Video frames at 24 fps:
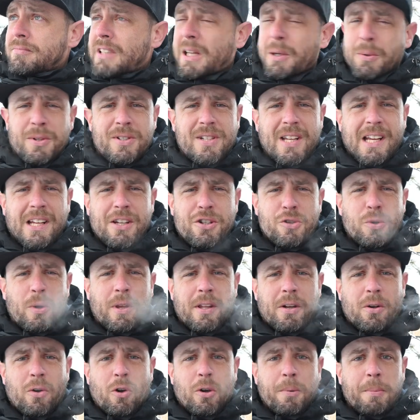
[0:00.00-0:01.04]
I would say enjoy
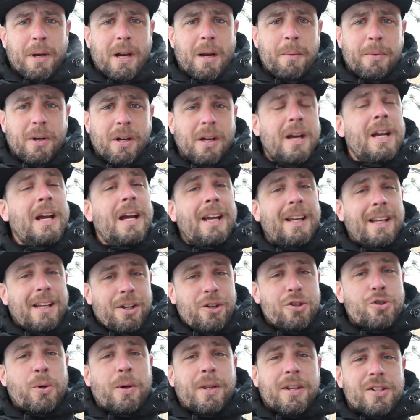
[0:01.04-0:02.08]
the cold, but I'm going to
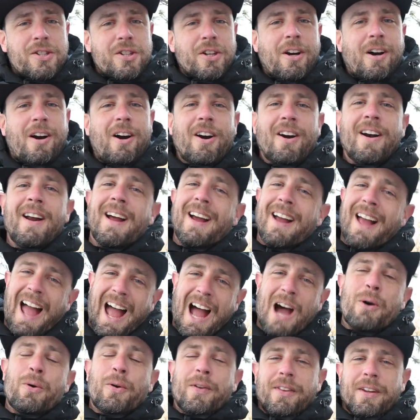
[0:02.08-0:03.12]
enjoy the cigar
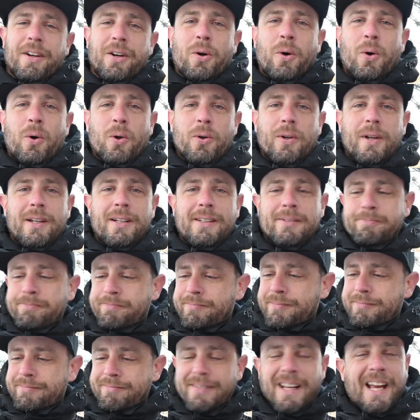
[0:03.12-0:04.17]
out in the cold.
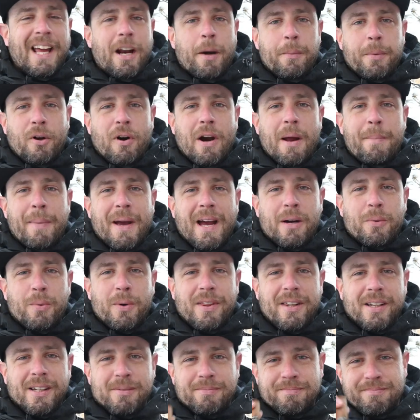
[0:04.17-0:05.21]
And I'll be right back
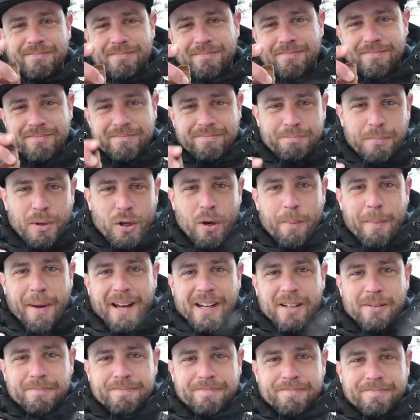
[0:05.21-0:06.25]
with you. Be right
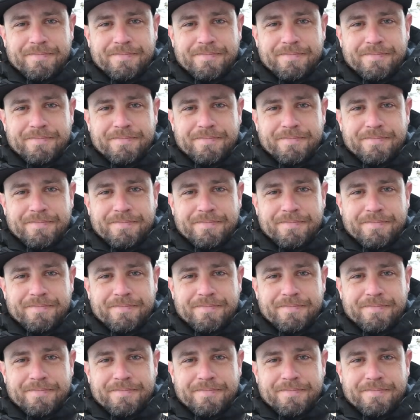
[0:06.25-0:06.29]
back.